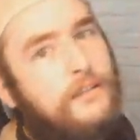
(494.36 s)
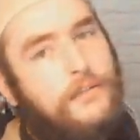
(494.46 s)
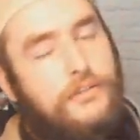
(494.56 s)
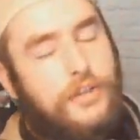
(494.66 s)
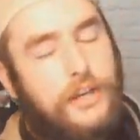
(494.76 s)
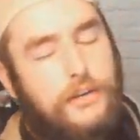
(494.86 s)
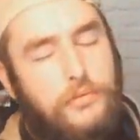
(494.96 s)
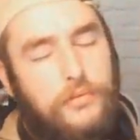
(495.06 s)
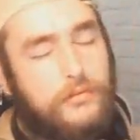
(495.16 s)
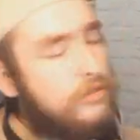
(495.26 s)
on this
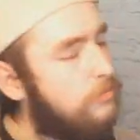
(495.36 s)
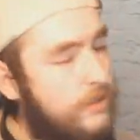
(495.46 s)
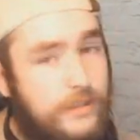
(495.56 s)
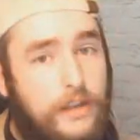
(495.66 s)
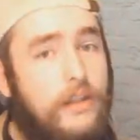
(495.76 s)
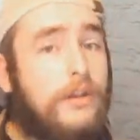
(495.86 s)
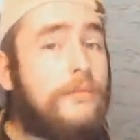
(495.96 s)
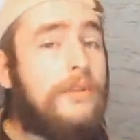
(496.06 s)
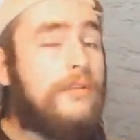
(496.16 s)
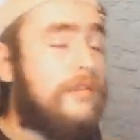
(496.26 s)
channel, just put it down in the
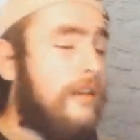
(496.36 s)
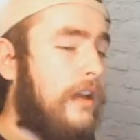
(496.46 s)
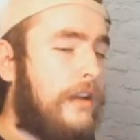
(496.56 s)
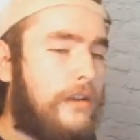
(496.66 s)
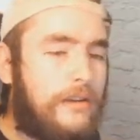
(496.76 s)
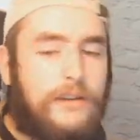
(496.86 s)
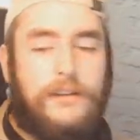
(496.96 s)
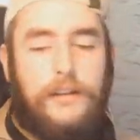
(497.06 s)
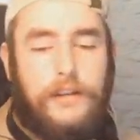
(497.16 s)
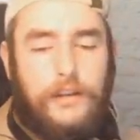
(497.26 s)
comments and
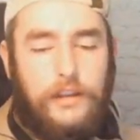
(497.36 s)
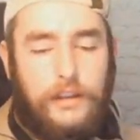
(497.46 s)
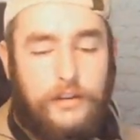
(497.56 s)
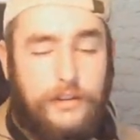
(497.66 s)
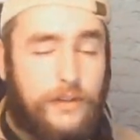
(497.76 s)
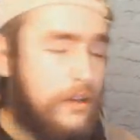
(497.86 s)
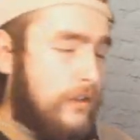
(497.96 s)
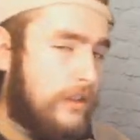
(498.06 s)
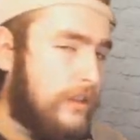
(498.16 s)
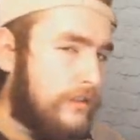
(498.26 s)
I'll give it a
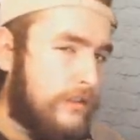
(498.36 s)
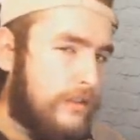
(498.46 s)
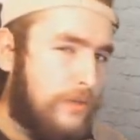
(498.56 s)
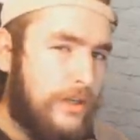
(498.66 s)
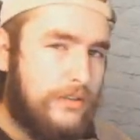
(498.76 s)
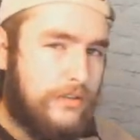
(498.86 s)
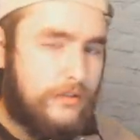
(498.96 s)
good consideration.